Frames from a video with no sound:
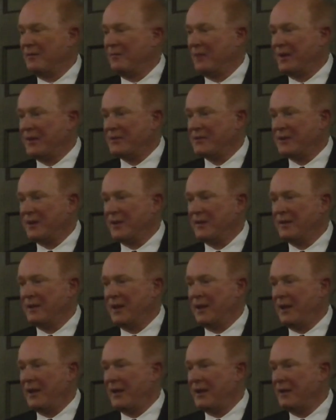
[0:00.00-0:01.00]
My son
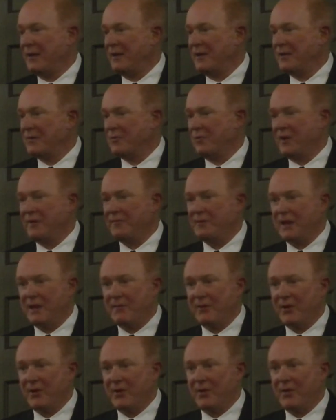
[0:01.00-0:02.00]
and his wife,
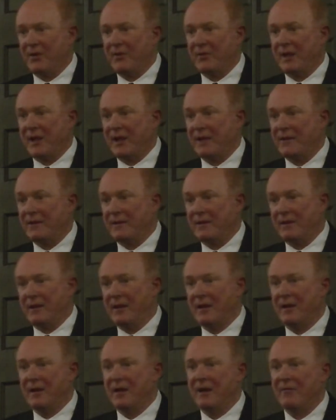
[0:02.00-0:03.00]
Debbie, are not
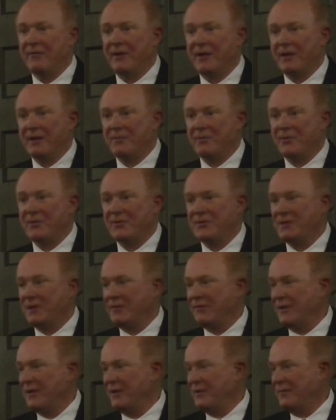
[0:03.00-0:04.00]
available this
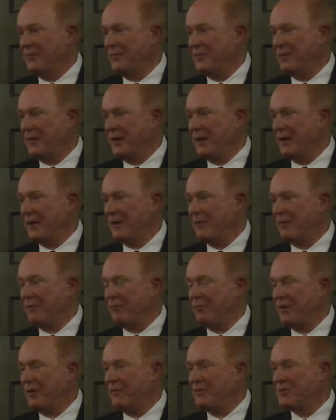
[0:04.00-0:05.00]
evening. They had
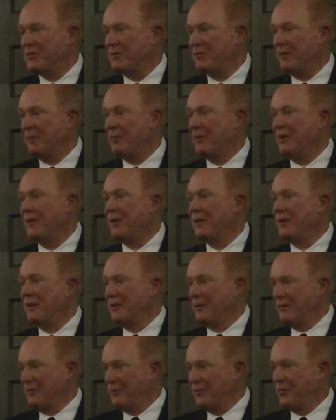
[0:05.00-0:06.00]
a previous commitment
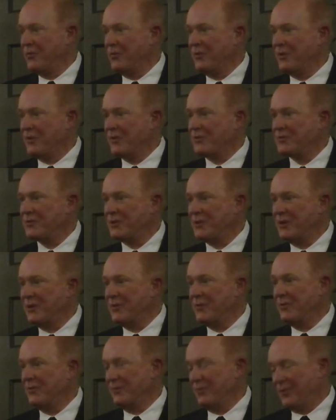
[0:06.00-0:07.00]
2 years
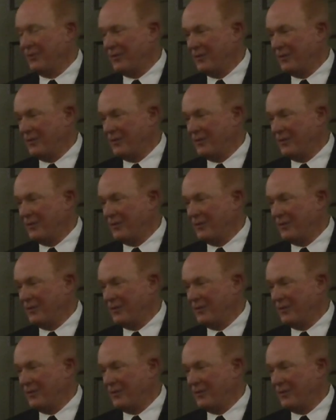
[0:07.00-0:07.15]
ago.